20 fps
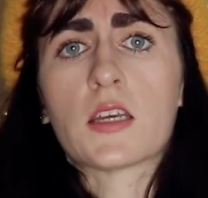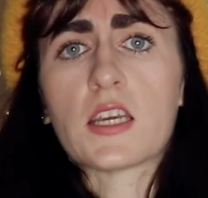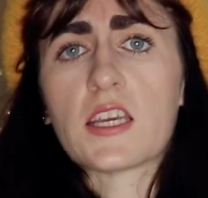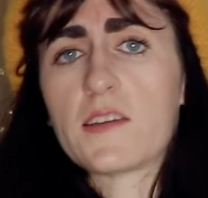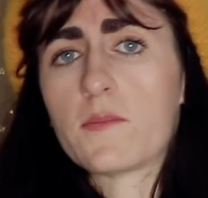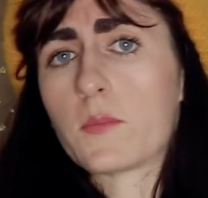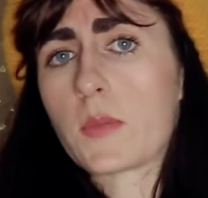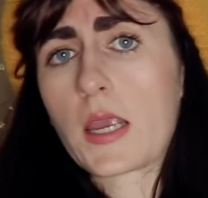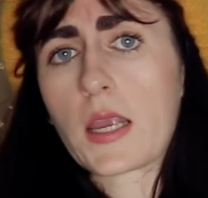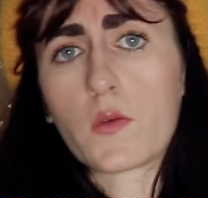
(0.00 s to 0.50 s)

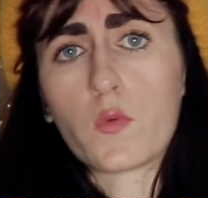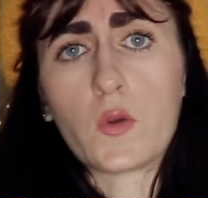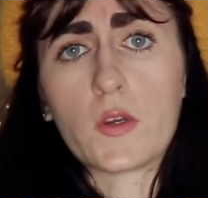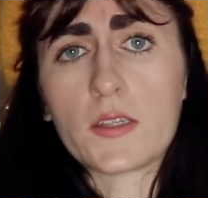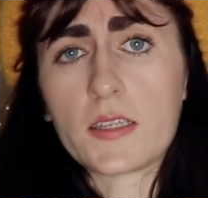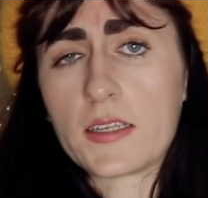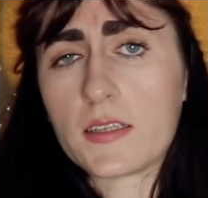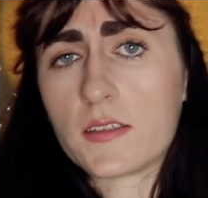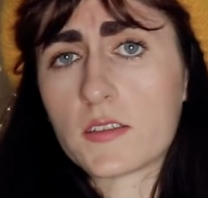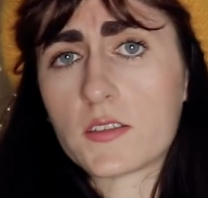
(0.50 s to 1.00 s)
and being
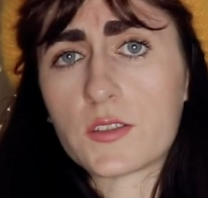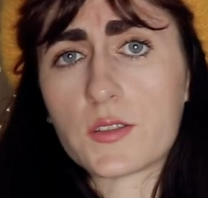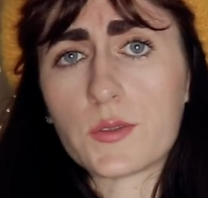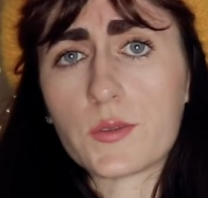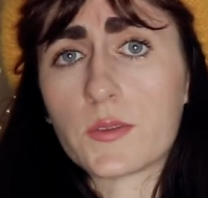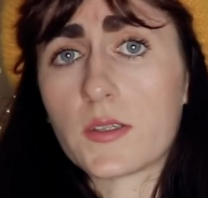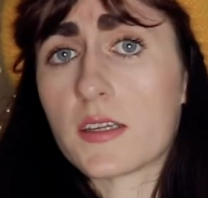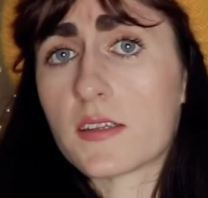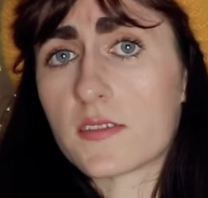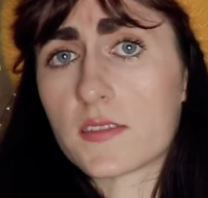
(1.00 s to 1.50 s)
willing to
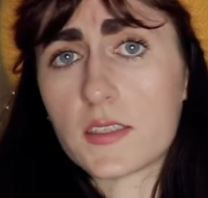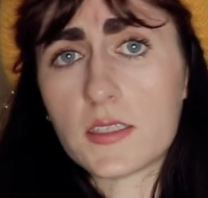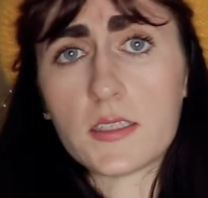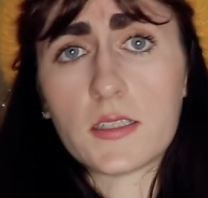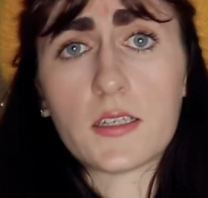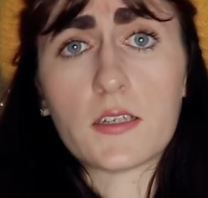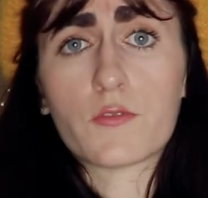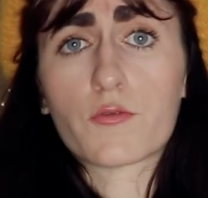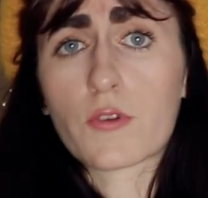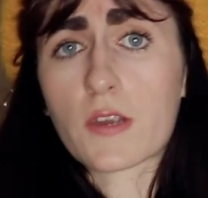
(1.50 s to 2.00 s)
listen
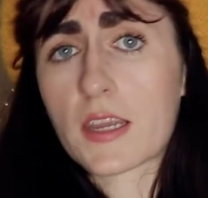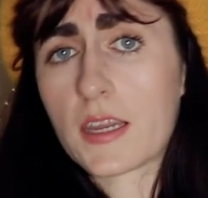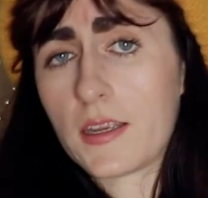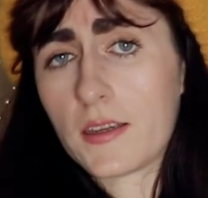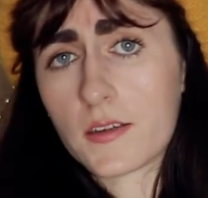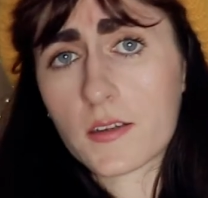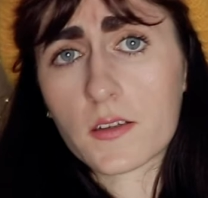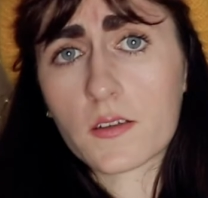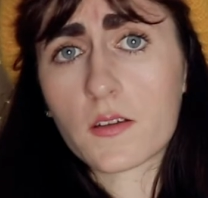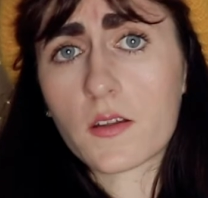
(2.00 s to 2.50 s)
and
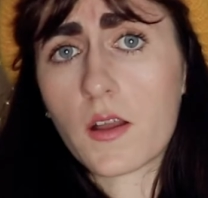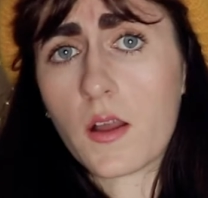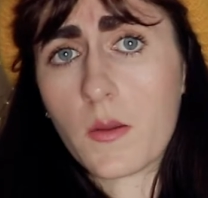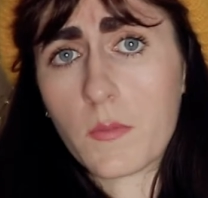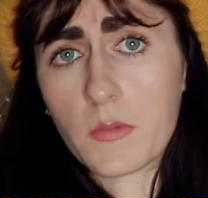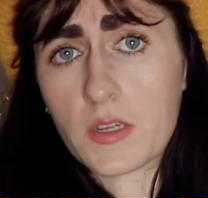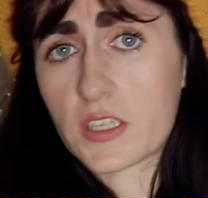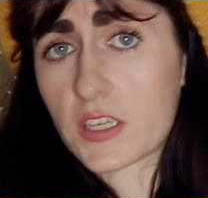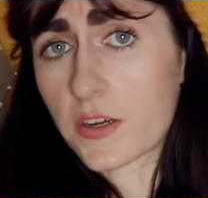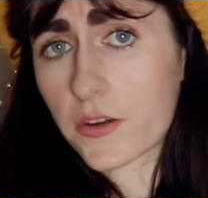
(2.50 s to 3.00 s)
read
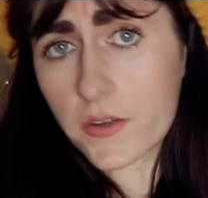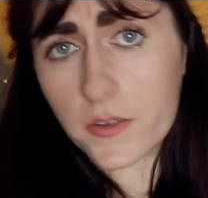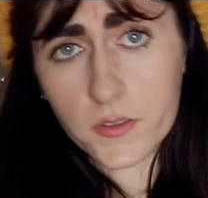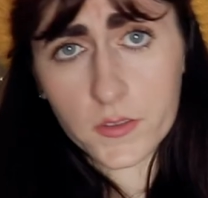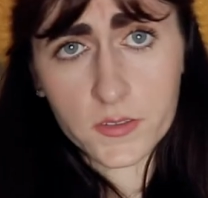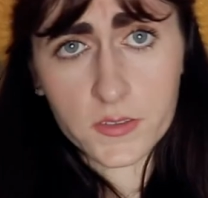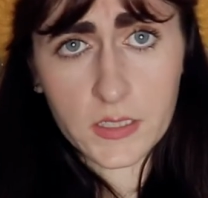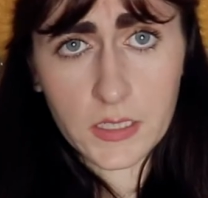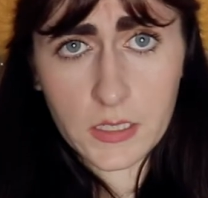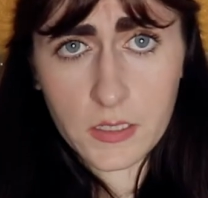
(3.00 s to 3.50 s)

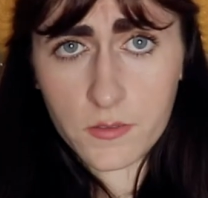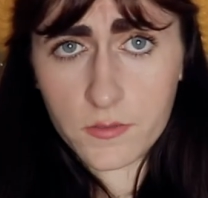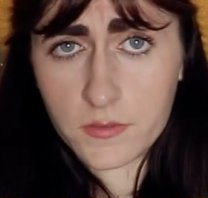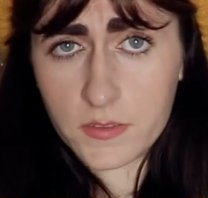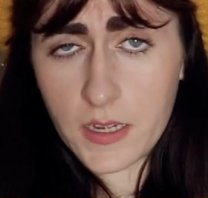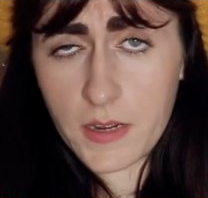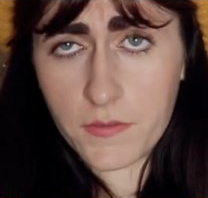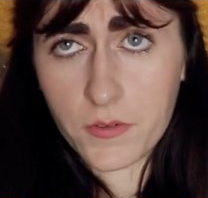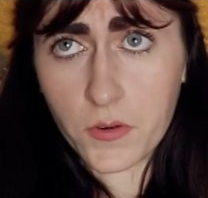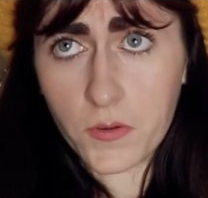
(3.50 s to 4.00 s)
materials that you've
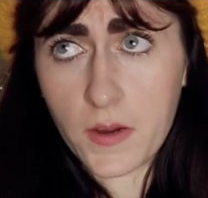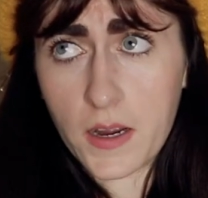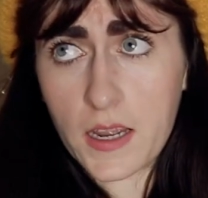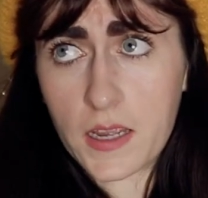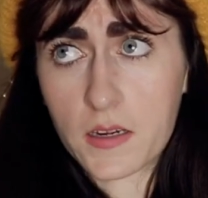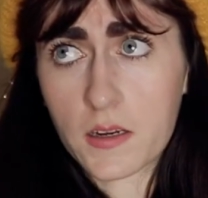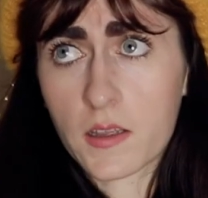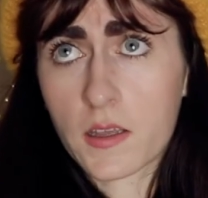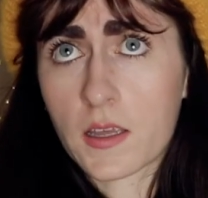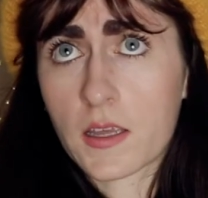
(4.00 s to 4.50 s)
never
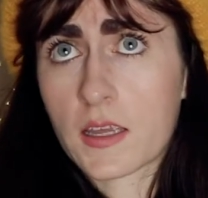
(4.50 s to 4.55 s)
read